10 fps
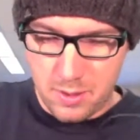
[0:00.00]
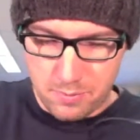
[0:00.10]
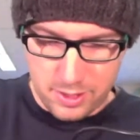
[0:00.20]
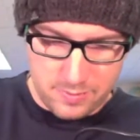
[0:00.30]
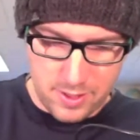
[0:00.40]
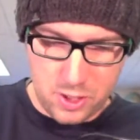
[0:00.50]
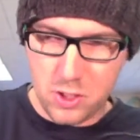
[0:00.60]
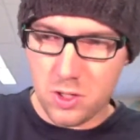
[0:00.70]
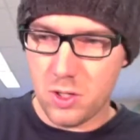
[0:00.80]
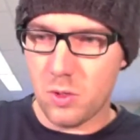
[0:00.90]
Please make
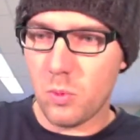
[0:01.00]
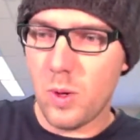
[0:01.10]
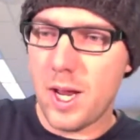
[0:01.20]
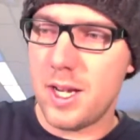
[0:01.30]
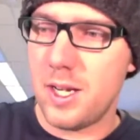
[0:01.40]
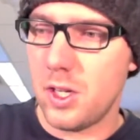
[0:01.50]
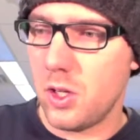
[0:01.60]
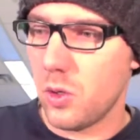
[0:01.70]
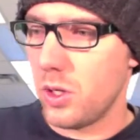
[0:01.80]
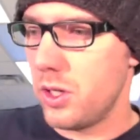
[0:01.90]
sure when you're